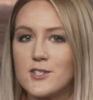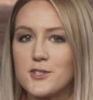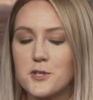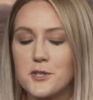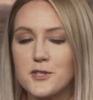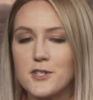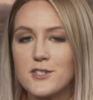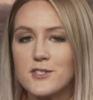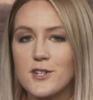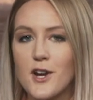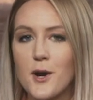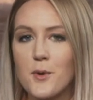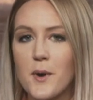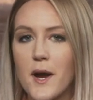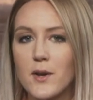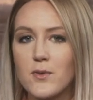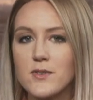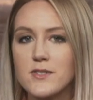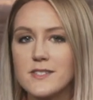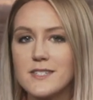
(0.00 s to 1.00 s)
should the star
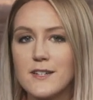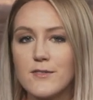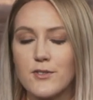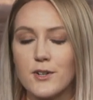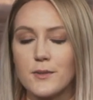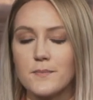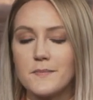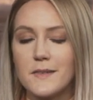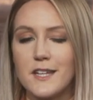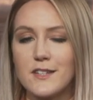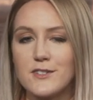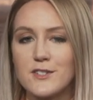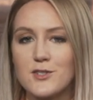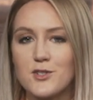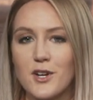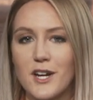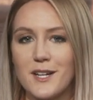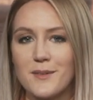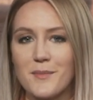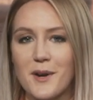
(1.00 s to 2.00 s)
wide receiver hit the
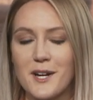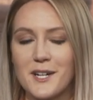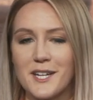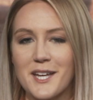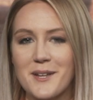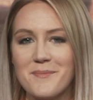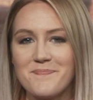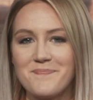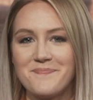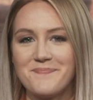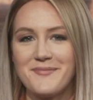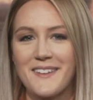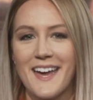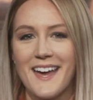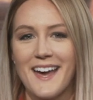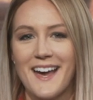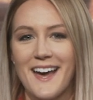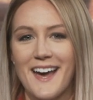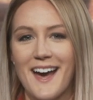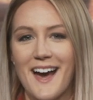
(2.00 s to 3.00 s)
trade market.
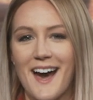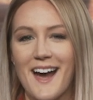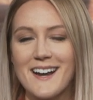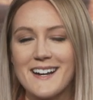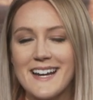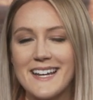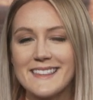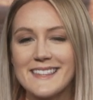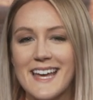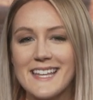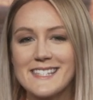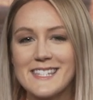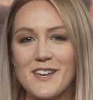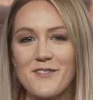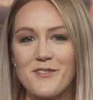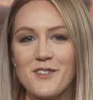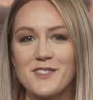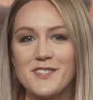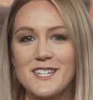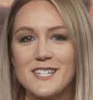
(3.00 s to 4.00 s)
All right, that's
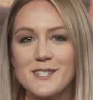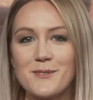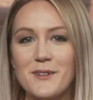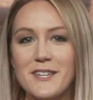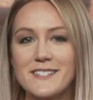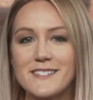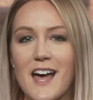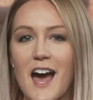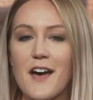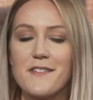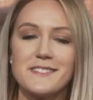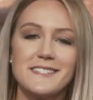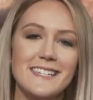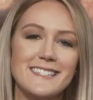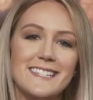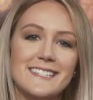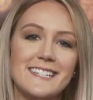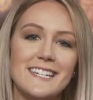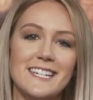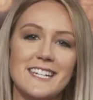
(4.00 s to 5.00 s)
it for this week's
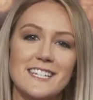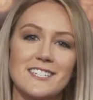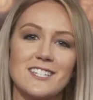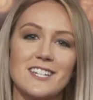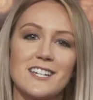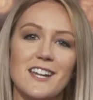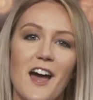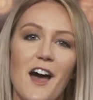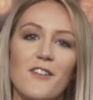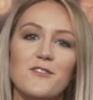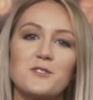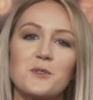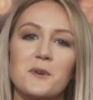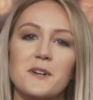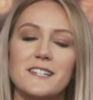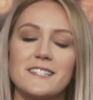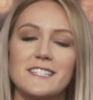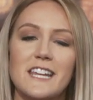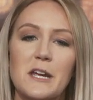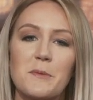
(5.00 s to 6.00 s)
off-season edition of
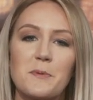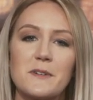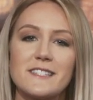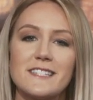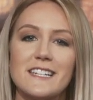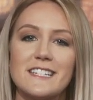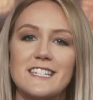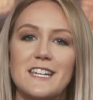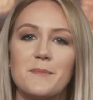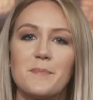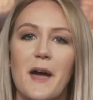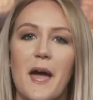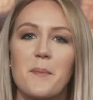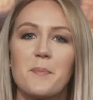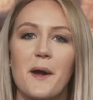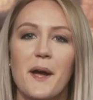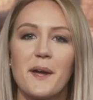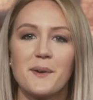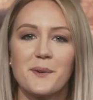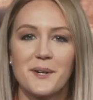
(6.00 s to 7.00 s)
Tori's Take, presented by
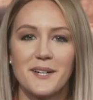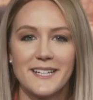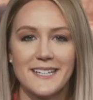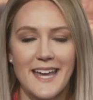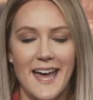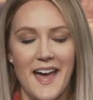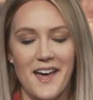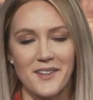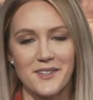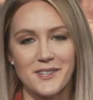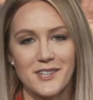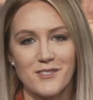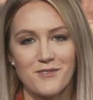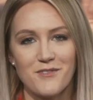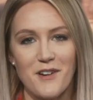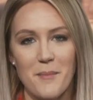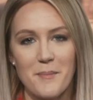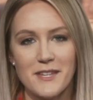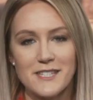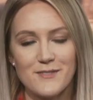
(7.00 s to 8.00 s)
Priority Health.
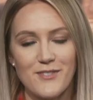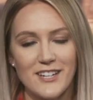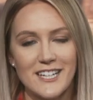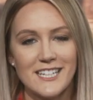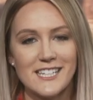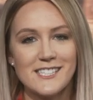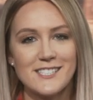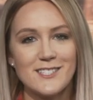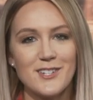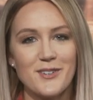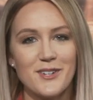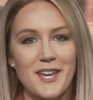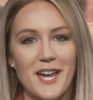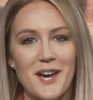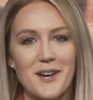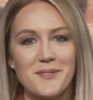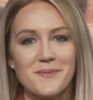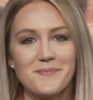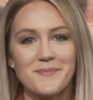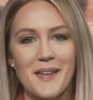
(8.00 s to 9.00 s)
From Xfinity
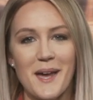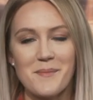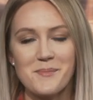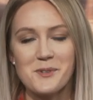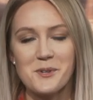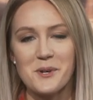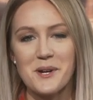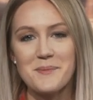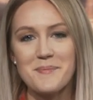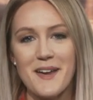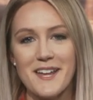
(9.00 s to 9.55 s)
Studio, I'm Tori